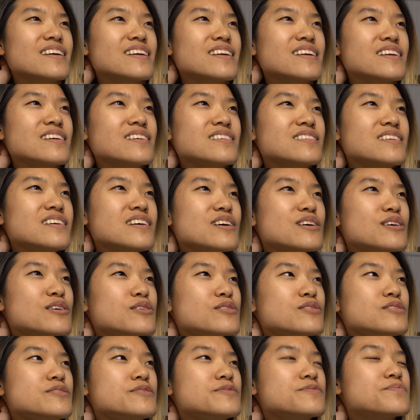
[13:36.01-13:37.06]
you
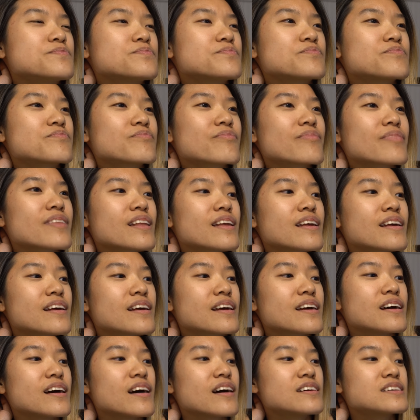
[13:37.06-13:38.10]
know,
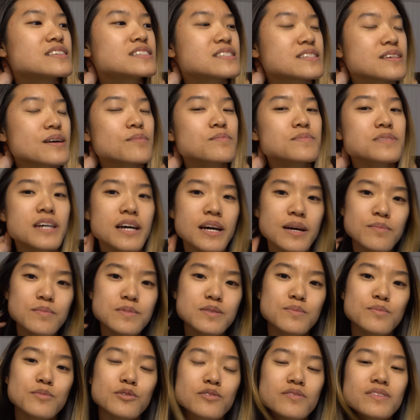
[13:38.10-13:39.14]

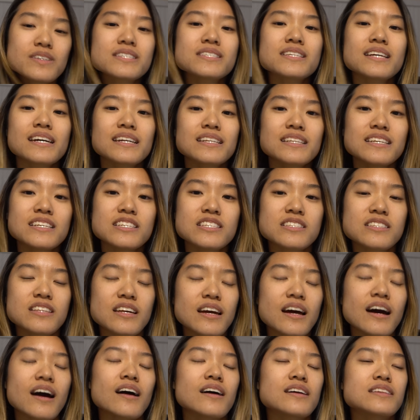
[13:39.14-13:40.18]
sometimes movies like this, the
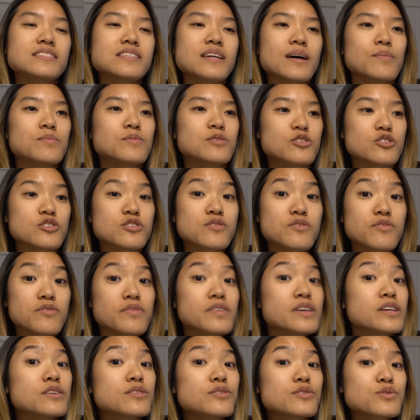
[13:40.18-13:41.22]
concept just
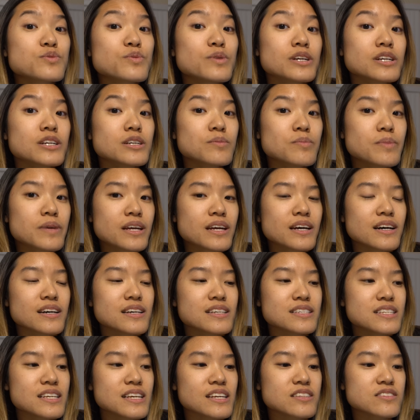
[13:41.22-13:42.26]
feels weird
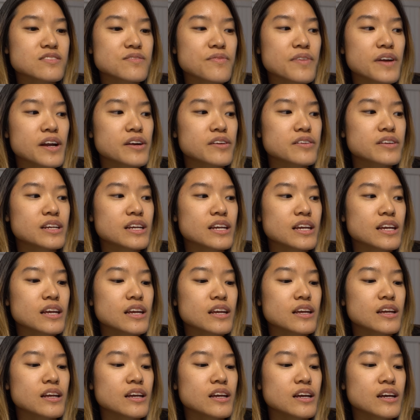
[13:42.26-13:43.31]
because it's
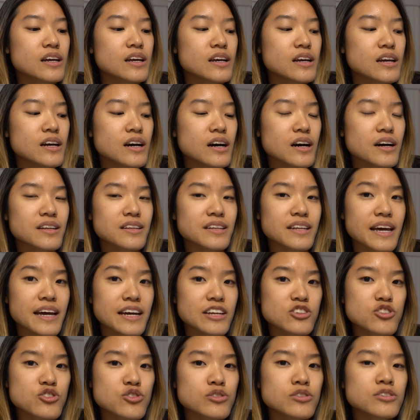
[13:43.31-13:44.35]
very
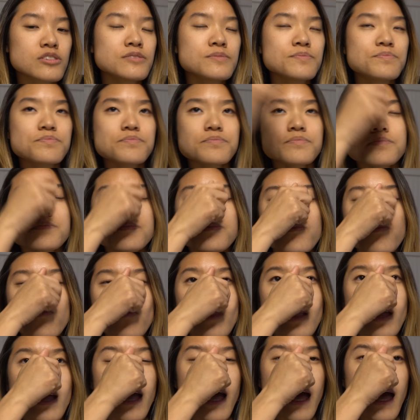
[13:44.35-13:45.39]
unnatural.
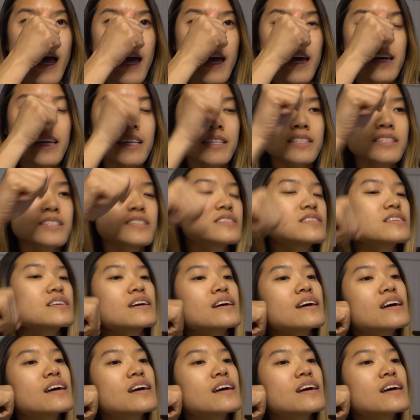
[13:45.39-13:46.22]
And